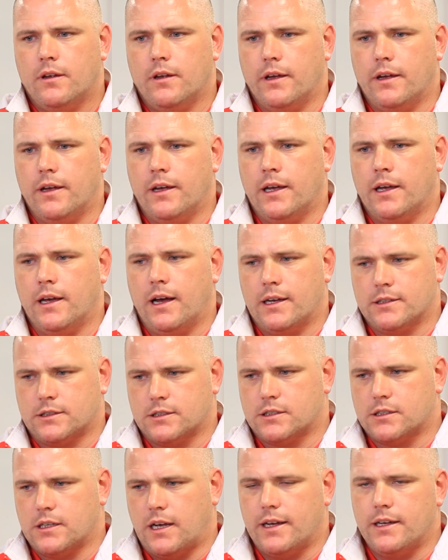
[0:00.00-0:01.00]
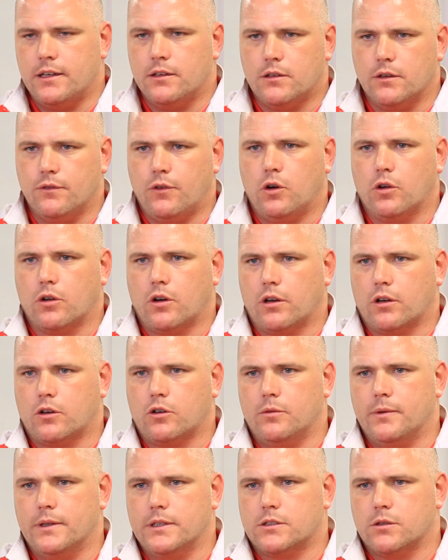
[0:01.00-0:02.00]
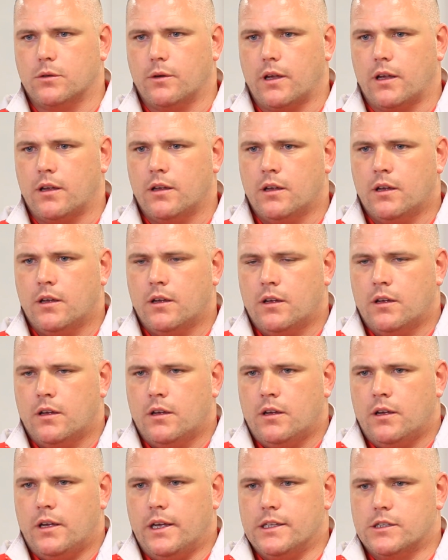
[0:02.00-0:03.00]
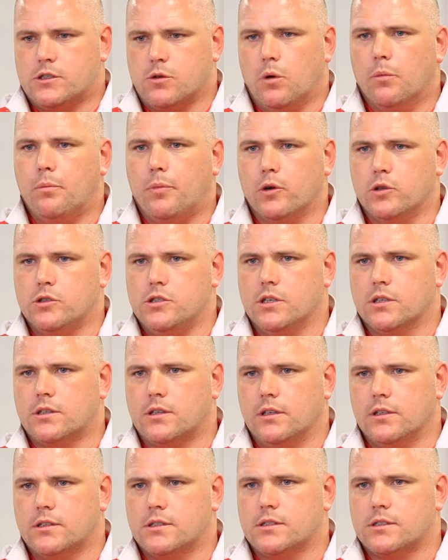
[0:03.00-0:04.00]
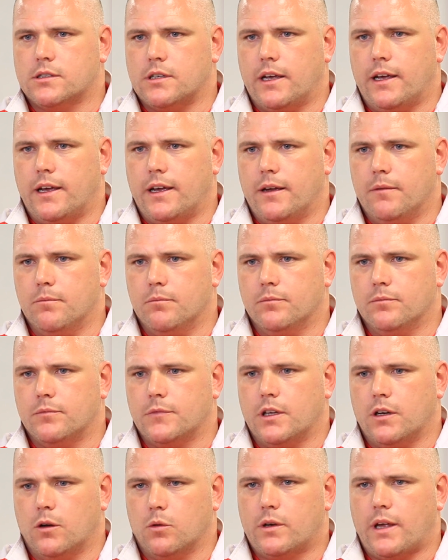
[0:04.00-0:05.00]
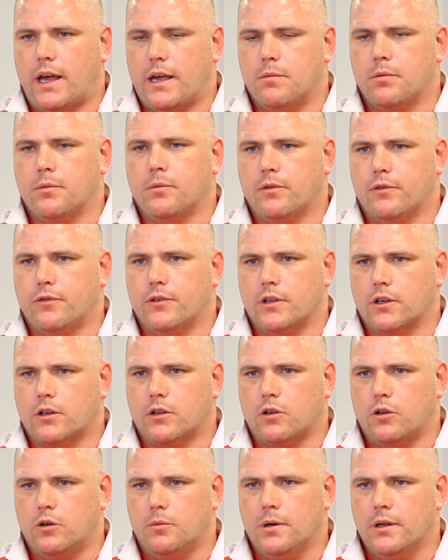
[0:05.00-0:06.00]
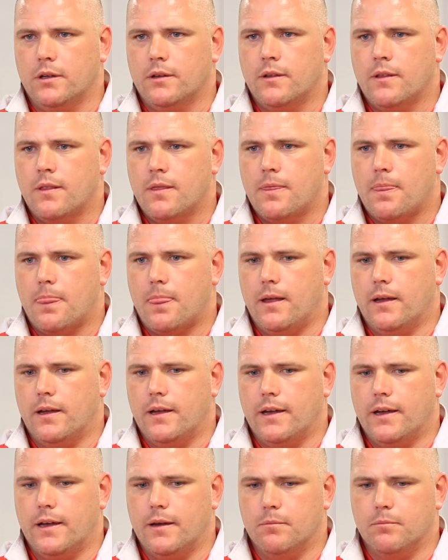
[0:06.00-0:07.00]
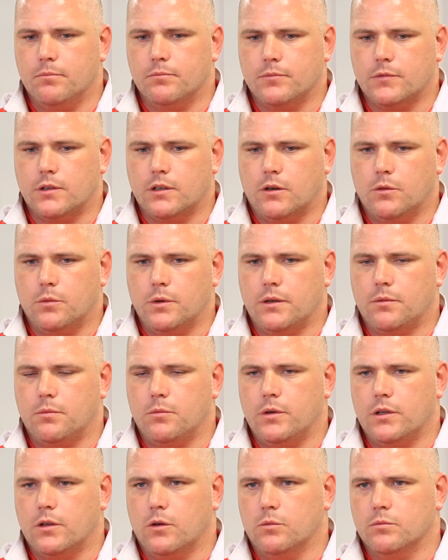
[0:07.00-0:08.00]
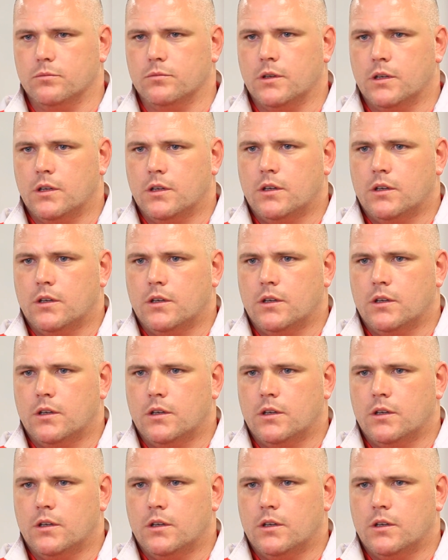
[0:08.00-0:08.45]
As I say, they've all got to come into a budget that's you know, capable for the club. You know, we don't